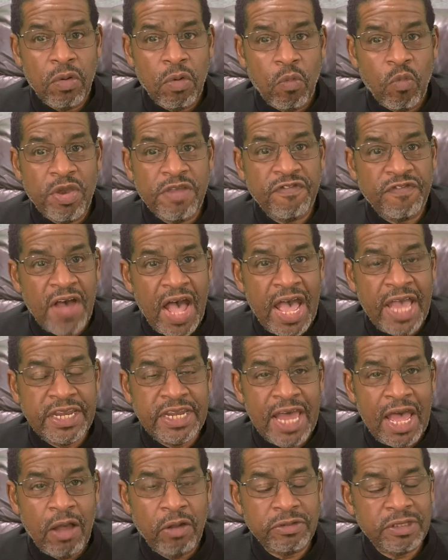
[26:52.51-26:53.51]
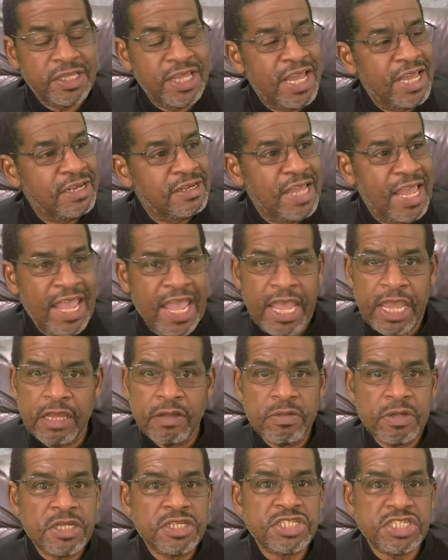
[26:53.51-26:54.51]
we find out that, hey,
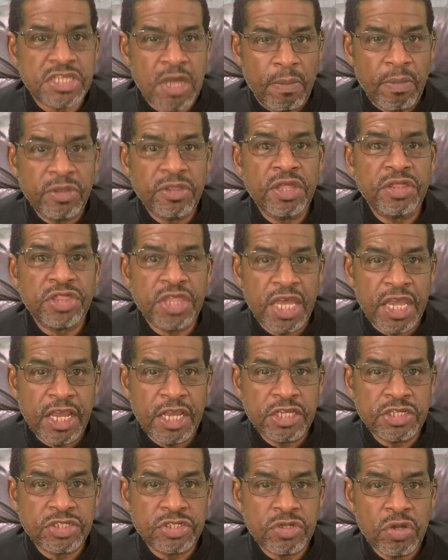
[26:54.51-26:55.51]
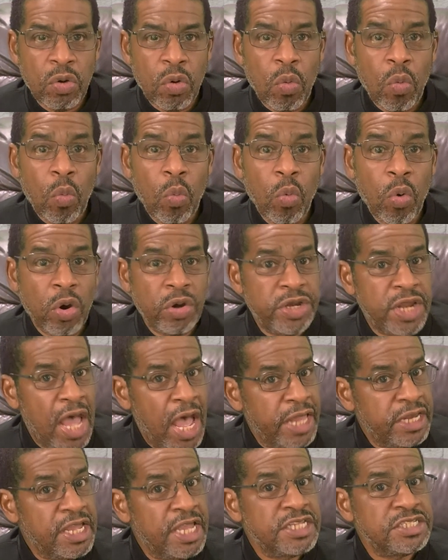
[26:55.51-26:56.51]
some of the things were not
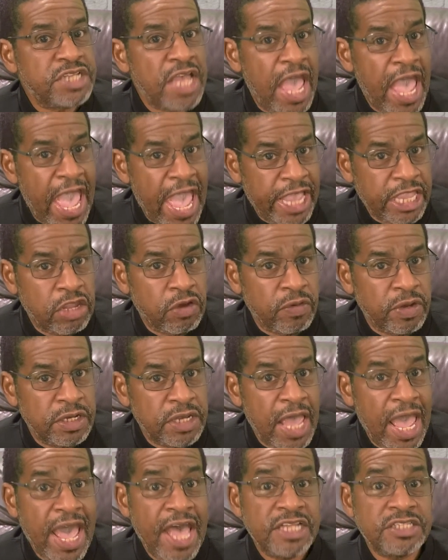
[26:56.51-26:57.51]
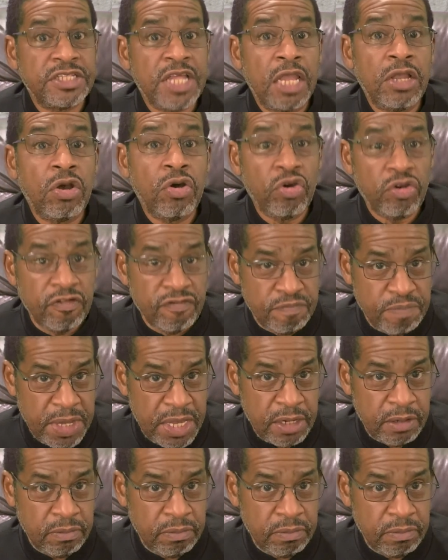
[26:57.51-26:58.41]
as accurate as they could have been.